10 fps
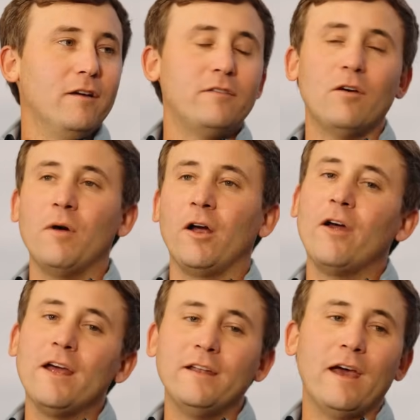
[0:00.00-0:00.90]
So my
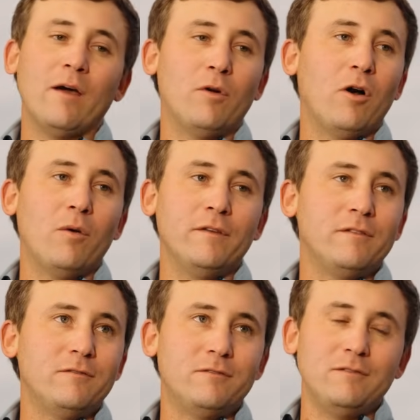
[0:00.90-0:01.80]
granddad would
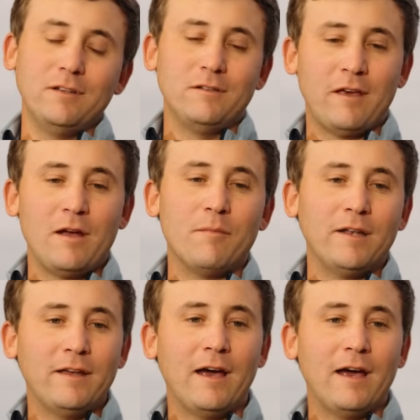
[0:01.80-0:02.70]
always take
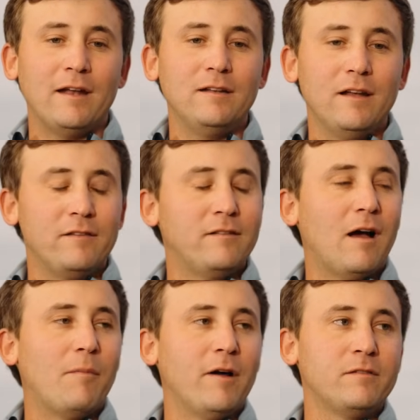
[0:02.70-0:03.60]
my dad and
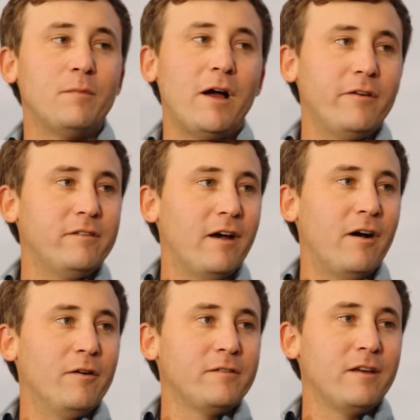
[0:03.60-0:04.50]
stop by Smylie's
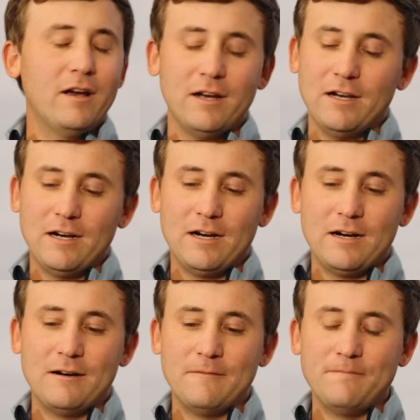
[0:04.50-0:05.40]
house
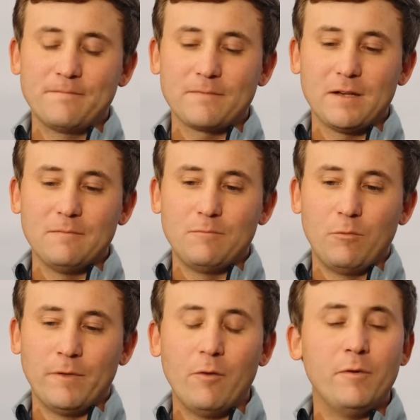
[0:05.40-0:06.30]
um,
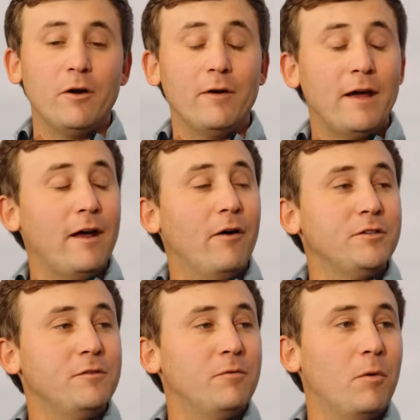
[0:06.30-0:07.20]
when they would be going down to
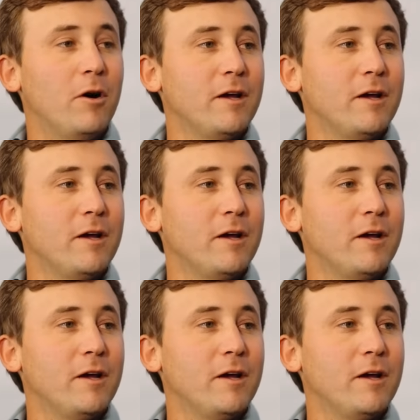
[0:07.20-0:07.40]
LSU football